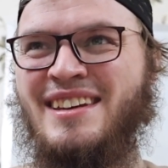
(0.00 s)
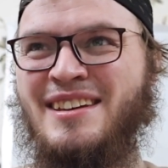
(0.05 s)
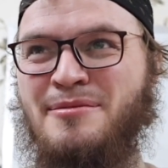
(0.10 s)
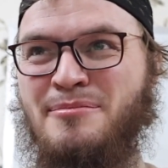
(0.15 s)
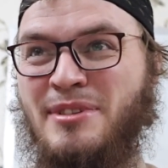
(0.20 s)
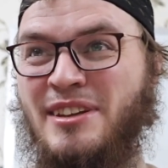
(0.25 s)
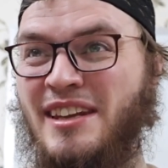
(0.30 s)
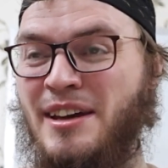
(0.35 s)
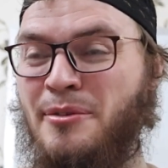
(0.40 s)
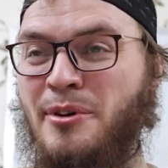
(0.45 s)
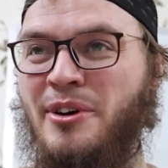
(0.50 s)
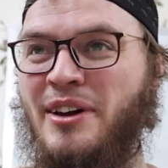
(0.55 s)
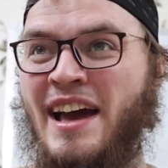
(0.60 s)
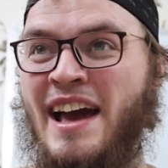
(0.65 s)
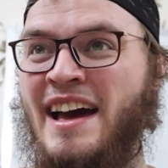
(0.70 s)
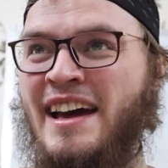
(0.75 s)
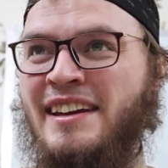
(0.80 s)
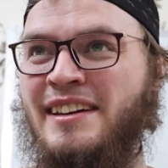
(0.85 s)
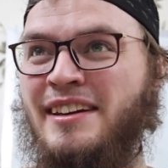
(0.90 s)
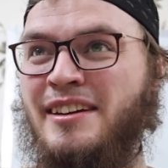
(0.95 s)
But they won't
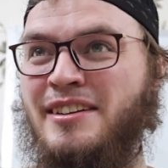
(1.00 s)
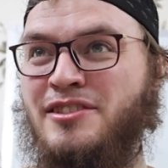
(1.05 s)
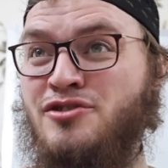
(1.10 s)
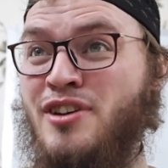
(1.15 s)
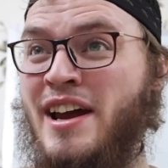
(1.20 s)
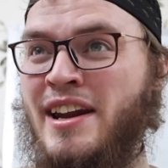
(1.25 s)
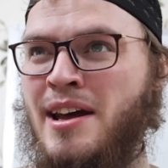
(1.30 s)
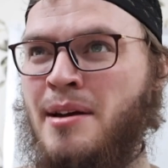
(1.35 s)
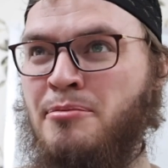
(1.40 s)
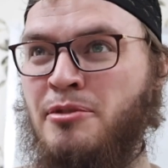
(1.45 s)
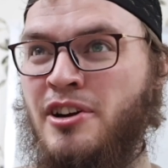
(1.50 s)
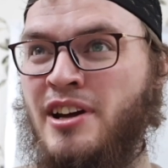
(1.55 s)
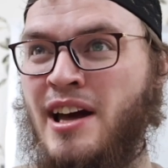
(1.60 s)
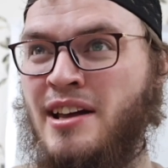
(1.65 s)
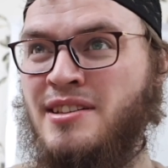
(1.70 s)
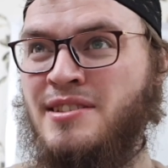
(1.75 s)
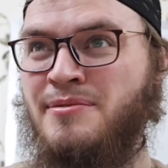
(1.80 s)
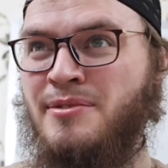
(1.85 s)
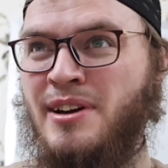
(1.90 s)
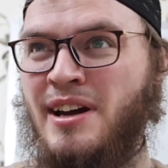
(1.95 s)
add dried
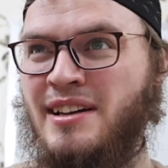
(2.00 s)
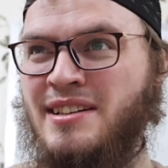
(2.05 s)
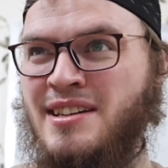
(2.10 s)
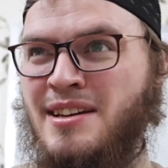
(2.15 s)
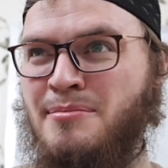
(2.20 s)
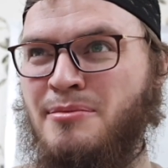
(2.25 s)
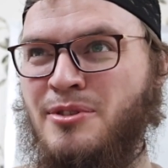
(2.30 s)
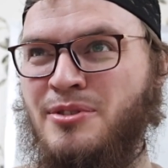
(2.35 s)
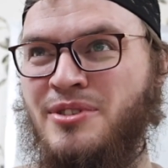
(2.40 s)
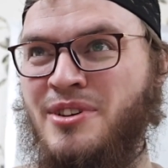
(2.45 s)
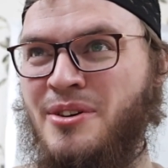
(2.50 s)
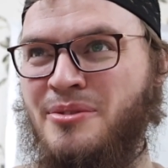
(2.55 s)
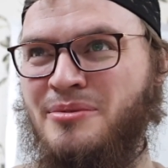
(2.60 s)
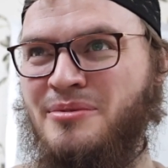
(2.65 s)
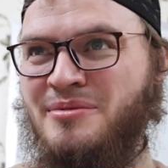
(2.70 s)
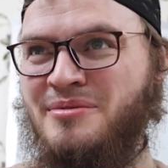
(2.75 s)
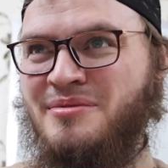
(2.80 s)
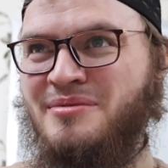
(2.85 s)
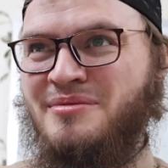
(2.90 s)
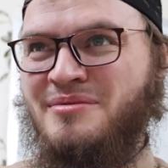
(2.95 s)
apricots, for example. No,
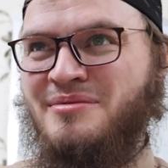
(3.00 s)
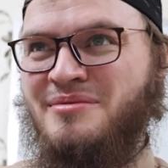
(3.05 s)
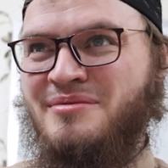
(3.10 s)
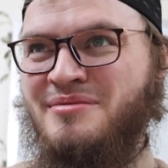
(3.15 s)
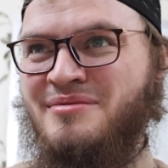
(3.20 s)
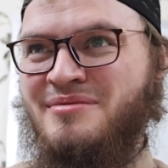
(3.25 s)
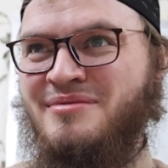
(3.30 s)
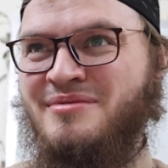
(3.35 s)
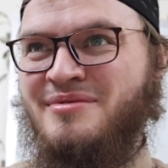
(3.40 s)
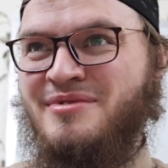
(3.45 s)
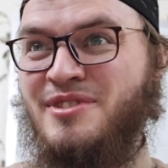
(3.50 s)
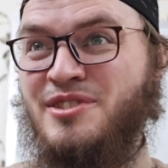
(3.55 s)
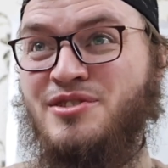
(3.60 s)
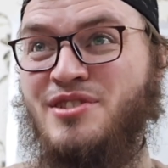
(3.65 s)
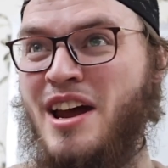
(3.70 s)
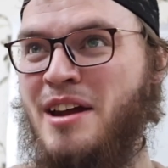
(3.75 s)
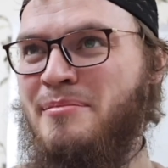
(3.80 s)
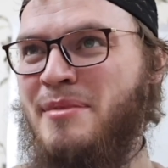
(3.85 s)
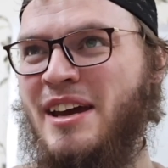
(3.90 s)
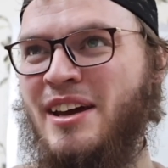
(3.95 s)

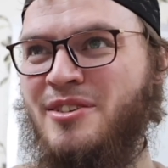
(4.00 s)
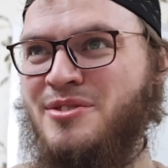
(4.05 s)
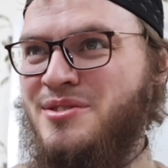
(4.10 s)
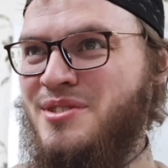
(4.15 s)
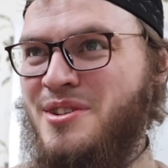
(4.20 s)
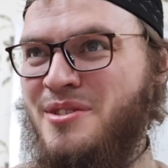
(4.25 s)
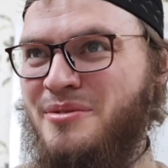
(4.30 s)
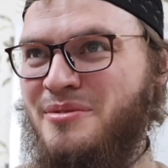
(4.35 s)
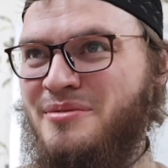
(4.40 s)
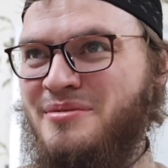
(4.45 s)
dried mangoes. No.